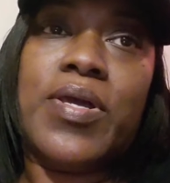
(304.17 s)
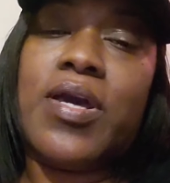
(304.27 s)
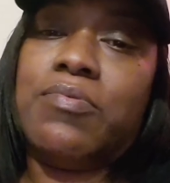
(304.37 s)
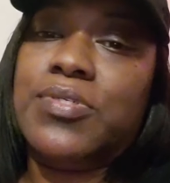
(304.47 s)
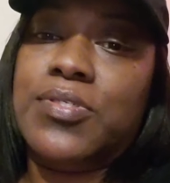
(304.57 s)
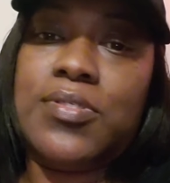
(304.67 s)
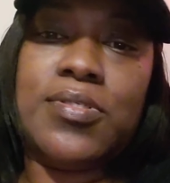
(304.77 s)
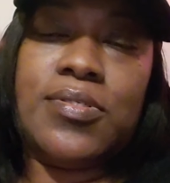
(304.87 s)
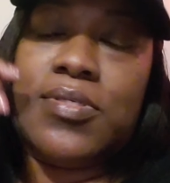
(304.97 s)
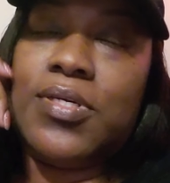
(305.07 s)
I was
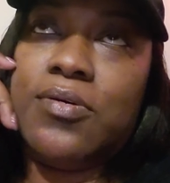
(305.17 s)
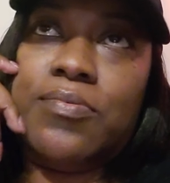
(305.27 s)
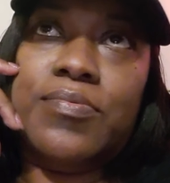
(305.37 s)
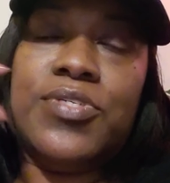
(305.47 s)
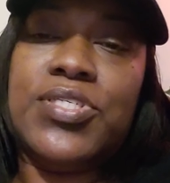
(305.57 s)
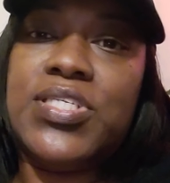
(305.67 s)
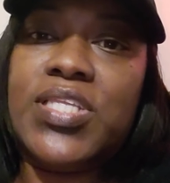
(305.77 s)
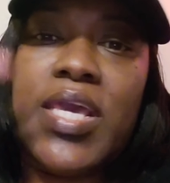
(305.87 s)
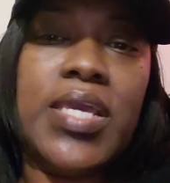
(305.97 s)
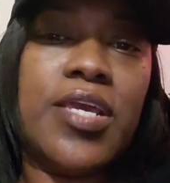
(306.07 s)
just
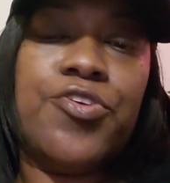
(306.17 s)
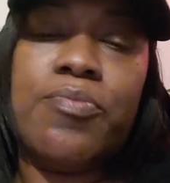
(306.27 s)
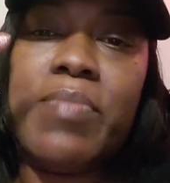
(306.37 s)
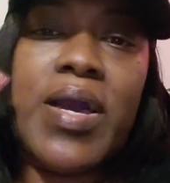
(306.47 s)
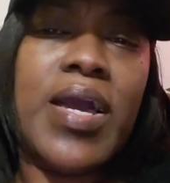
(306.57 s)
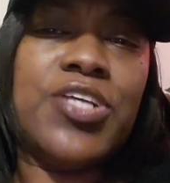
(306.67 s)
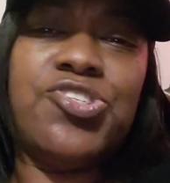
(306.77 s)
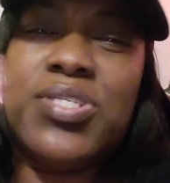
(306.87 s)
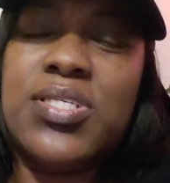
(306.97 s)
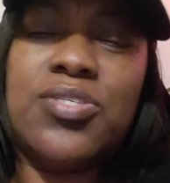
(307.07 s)
thinking. Your mind
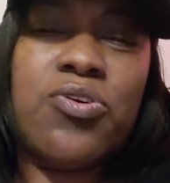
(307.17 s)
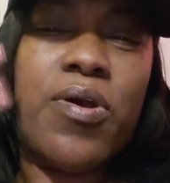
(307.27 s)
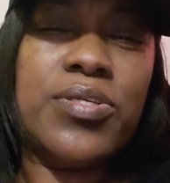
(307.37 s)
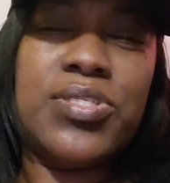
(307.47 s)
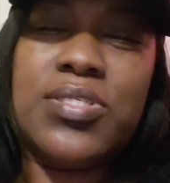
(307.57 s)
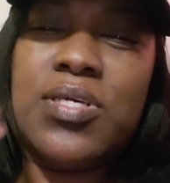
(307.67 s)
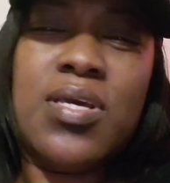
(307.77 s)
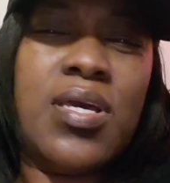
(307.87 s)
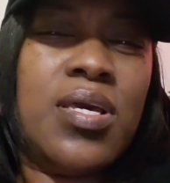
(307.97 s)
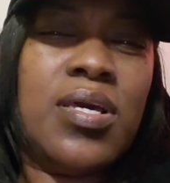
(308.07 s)
just starts
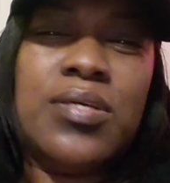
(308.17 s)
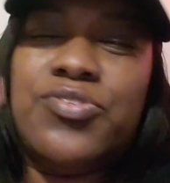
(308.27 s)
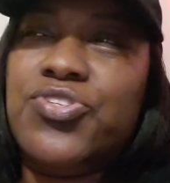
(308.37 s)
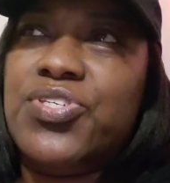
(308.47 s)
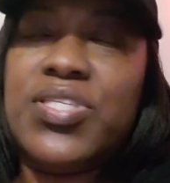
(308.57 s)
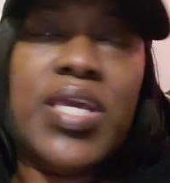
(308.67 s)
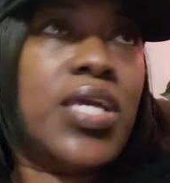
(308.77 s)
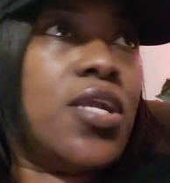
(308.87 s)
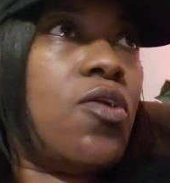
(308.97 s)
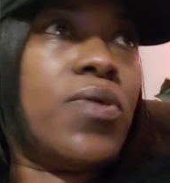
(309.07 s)
just
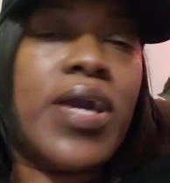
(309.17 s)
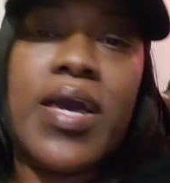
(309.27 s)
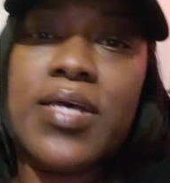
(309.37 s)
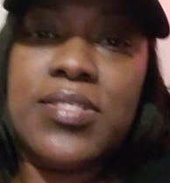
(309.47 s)
thinking all kinds of